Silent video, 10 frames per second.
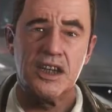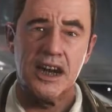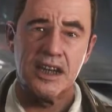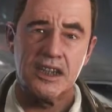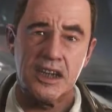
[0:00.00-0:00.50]

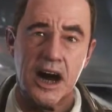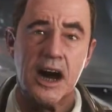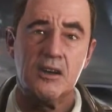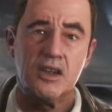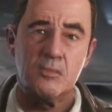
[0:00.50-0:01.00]
Intergalactic
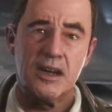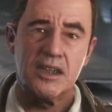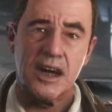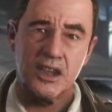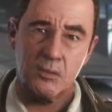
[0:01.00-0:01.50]

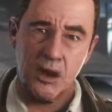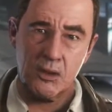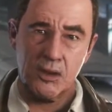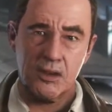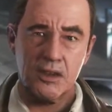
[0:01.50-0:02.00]
Aerospace
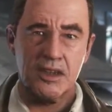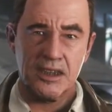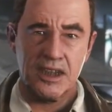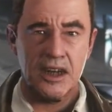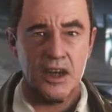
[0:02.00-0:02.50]

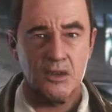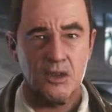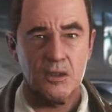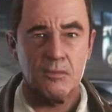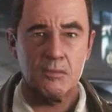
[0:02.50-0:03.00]
Expo
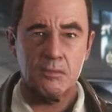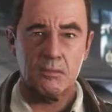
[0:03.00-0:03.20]
continues.